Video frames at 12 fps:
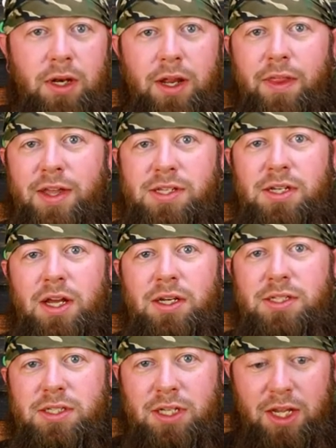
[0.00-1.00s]
Now that's not
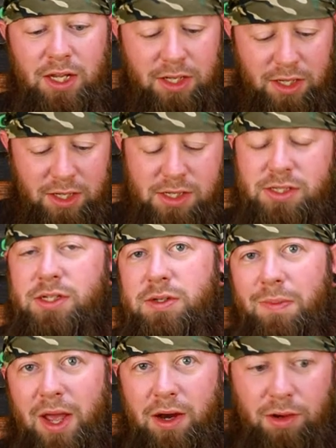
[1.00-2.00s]
to say that this is
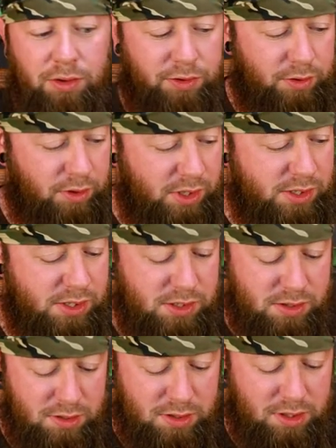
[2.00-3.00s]
a bad holster. This
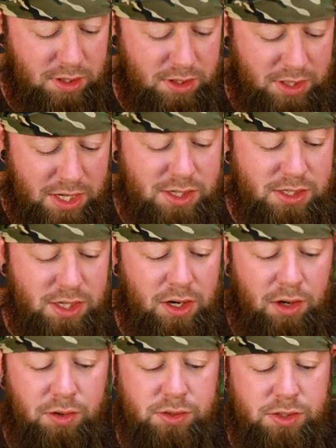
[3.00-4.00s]
is a decent
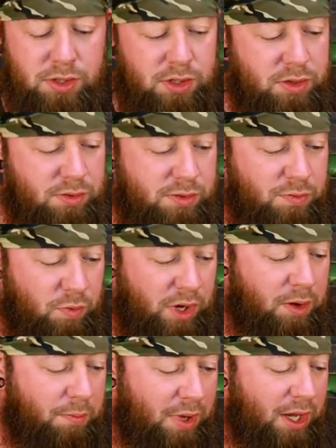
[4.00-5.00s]
holster, it was
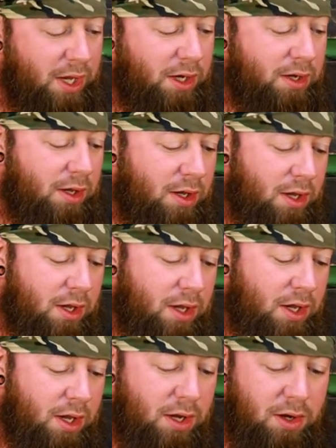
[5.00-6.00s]
well made.
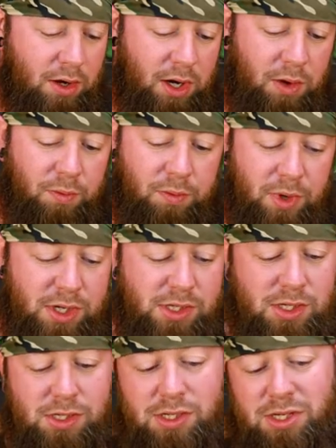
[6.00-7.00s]
We
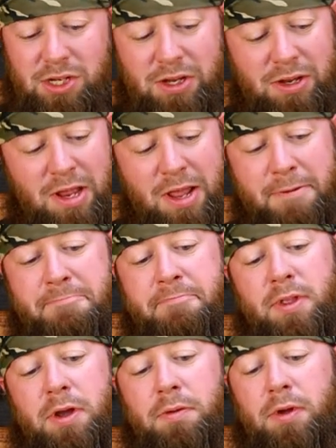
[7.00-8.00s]
just
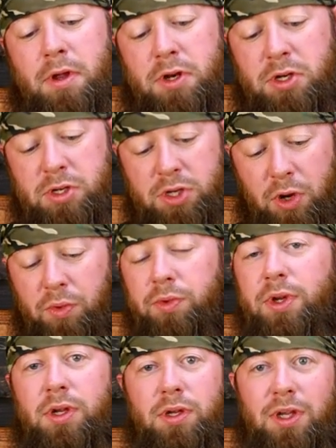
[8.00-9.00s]

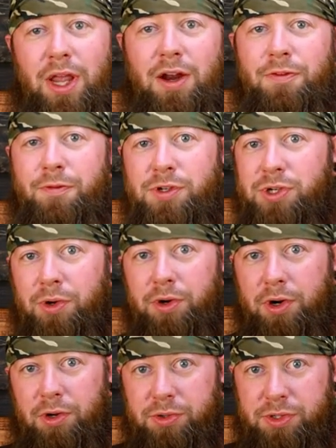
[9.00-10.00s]
don't care for
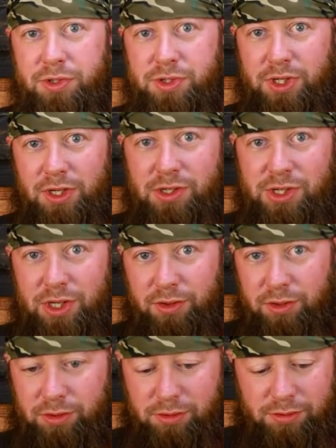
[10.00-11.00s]
shoulder holsters in
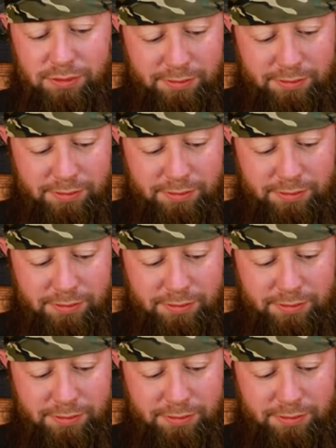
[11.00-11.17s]
general.